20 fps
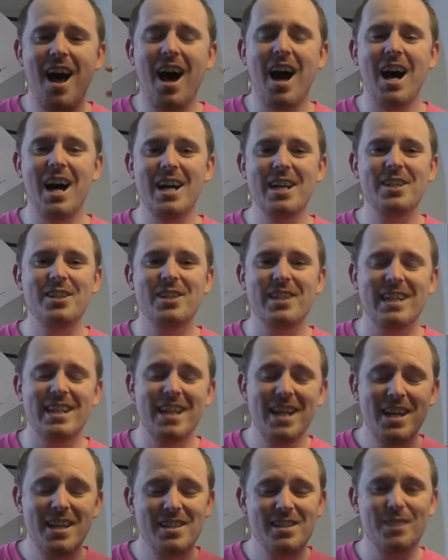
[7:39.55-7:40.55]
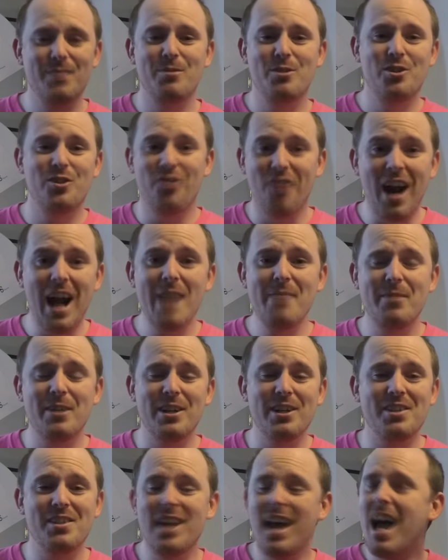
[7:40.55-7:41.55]
hundred
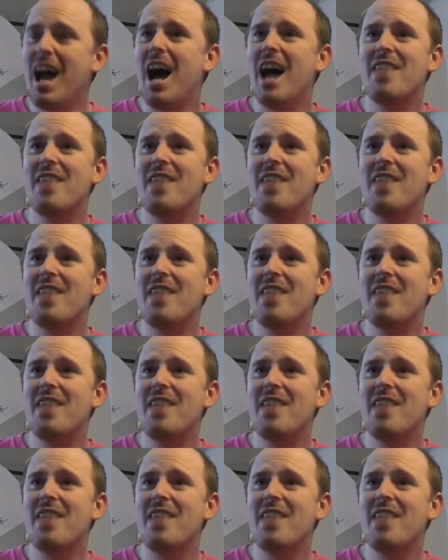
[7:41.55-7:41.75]
subscribers.